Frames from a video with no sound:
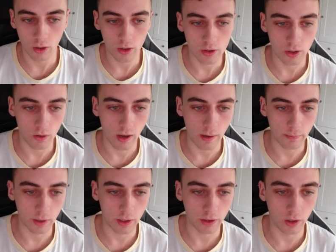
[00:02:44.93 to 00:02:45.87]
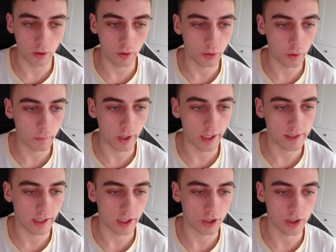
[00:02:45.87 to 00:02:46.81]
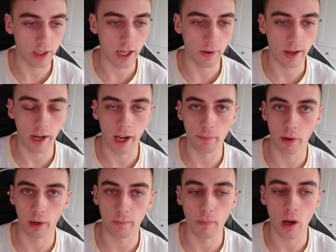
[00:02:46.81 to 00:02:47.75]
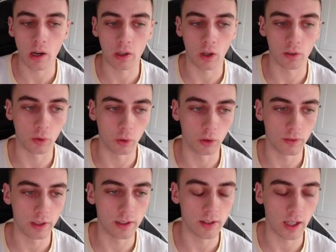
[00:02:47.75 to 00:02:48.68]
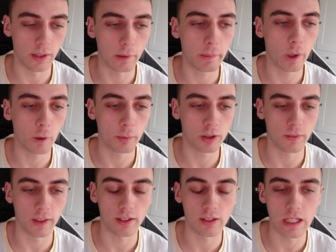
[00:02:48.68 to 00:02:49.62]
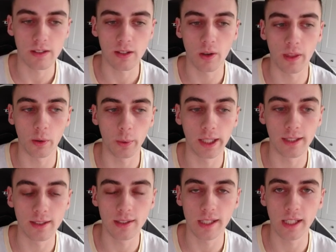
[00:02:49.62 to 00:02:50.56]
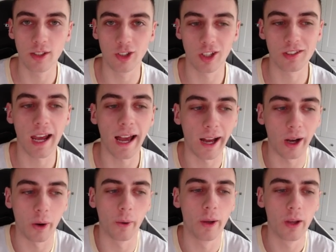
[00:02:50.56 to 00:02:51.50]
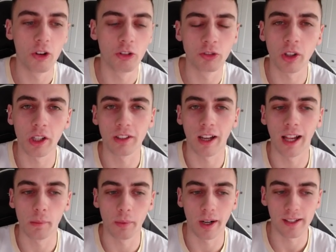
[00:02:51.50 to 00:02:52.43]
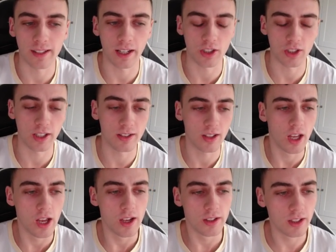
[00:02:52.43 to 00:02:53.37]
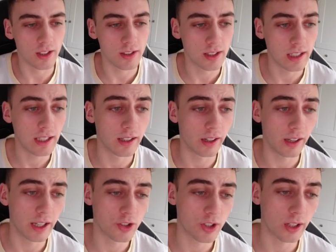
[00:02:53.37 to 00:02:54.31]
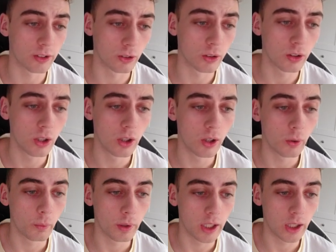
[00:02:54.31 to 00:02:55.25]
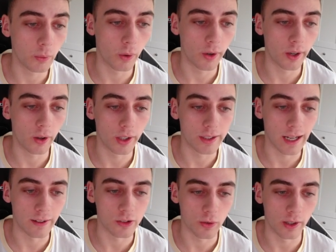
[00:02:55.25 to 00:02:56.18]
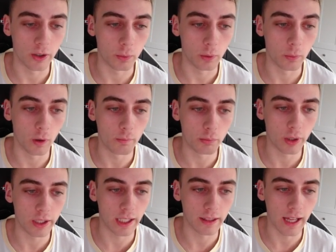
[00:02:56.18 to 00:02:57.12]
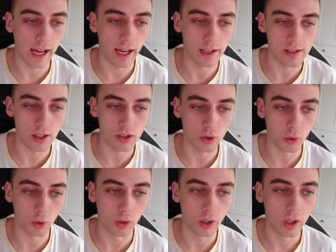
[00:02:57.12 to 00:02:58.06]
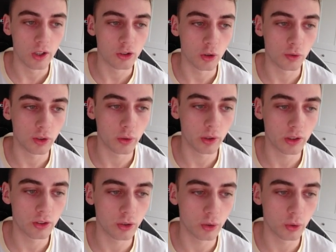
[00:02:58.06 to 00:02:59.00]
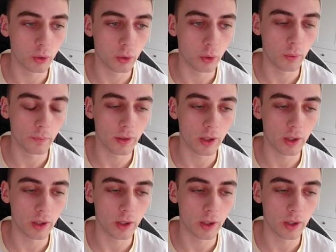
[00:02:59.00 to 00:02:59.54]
So I'm going to go through price action now, and I'm going to mark off all of these, and the purpose of this is so that we can see just how volatile price action is. So you can see here, in general, we want it on a downtrend. We weren't breaking the highs at all. So if you were to